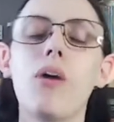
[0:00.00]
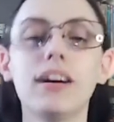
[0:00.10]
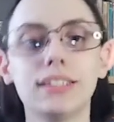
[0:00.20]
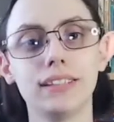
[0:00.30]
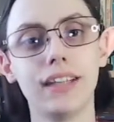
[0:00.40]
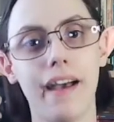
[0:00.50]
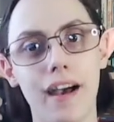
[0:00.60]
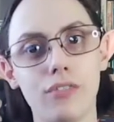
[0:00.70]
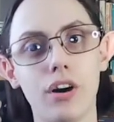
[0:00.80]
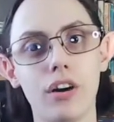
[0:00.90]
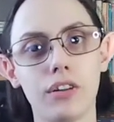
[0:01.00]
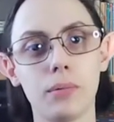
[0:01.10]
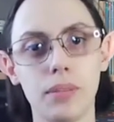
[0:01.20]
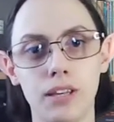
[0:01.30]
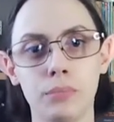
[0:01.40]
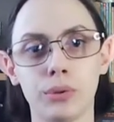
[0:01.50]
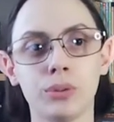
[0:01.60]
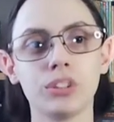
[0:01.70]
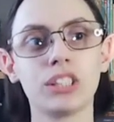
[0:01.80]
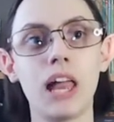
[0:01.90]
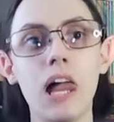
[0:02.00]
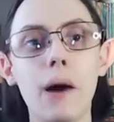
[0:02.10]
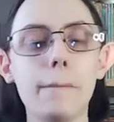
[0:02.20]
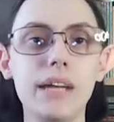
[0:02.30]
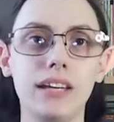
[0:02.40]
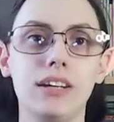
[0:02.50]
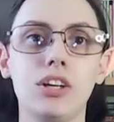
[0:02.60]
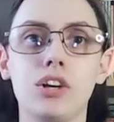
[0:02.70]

wanting to have other people's opinion.